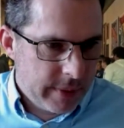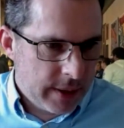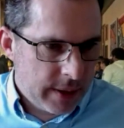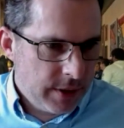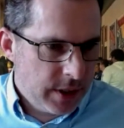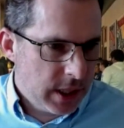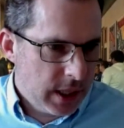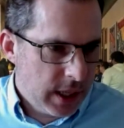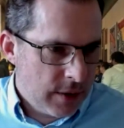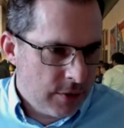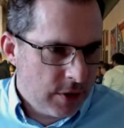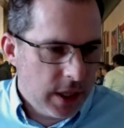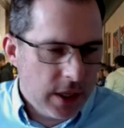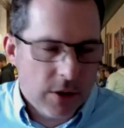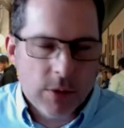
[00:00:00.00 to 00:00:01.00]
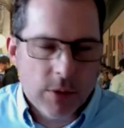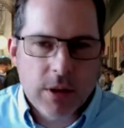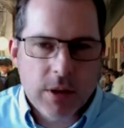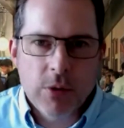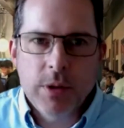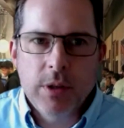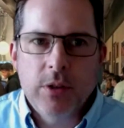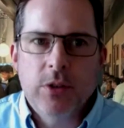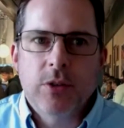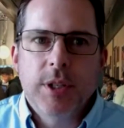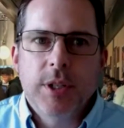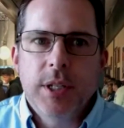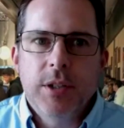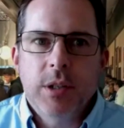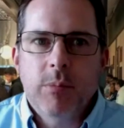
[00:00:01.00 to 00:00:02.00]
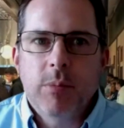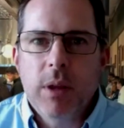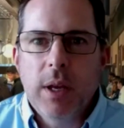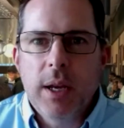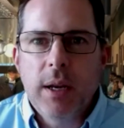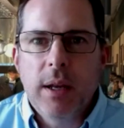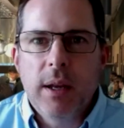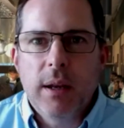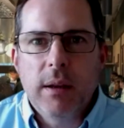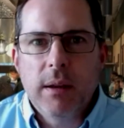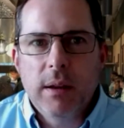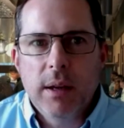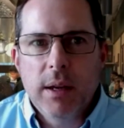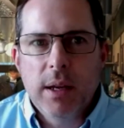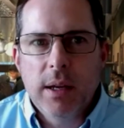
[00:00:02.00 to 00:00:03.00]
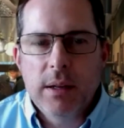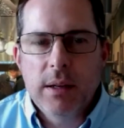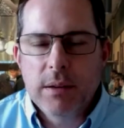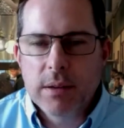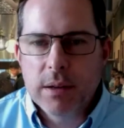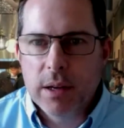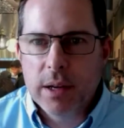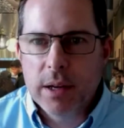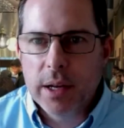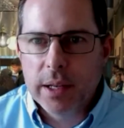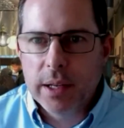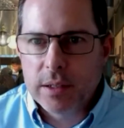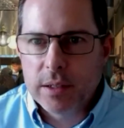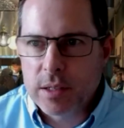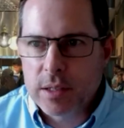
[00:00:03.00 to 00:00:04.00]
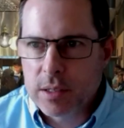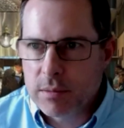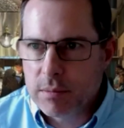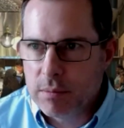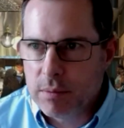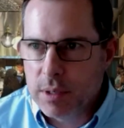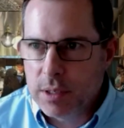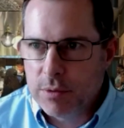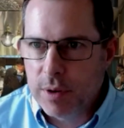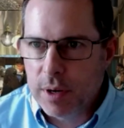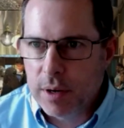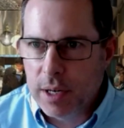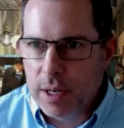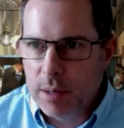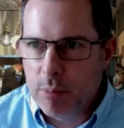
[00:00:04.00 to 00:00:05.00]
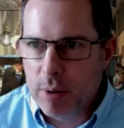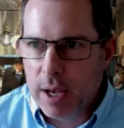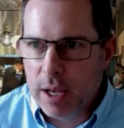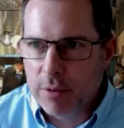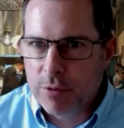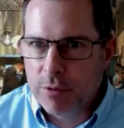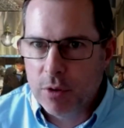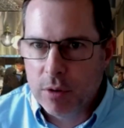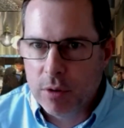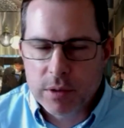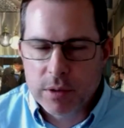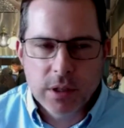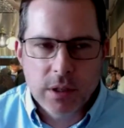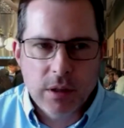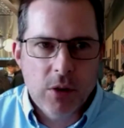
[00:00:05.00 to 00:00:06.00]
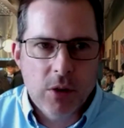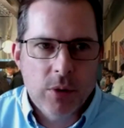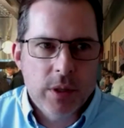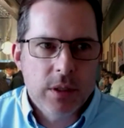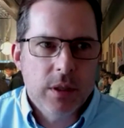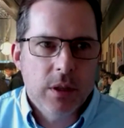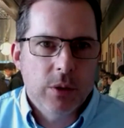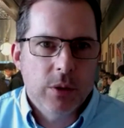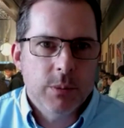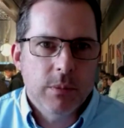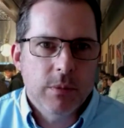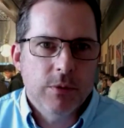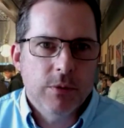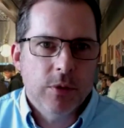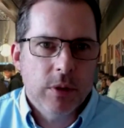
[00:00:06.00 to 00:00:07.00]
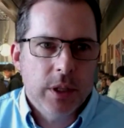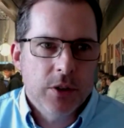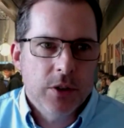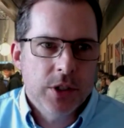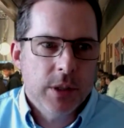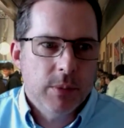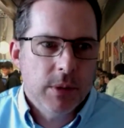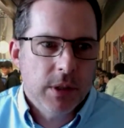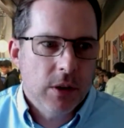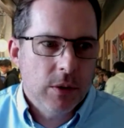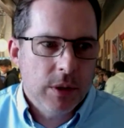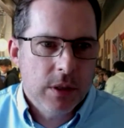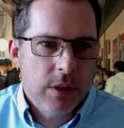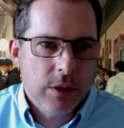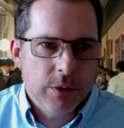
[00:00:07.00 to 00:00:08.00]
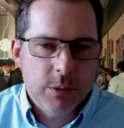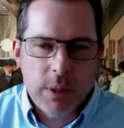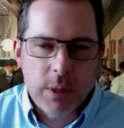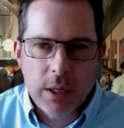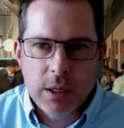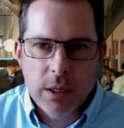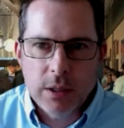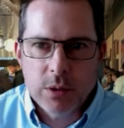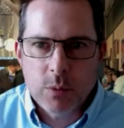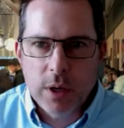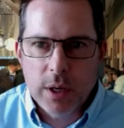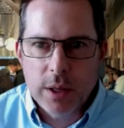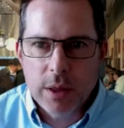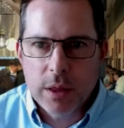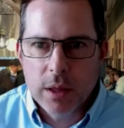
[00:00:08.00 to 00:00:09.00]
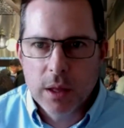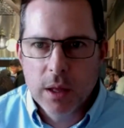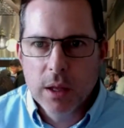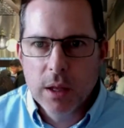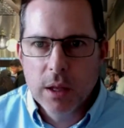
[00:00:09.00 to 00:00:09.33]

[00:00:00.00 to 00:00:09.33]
obviously every year we go into strategic planning, and it's very impactful to go into those, for leadership to go into those meetings with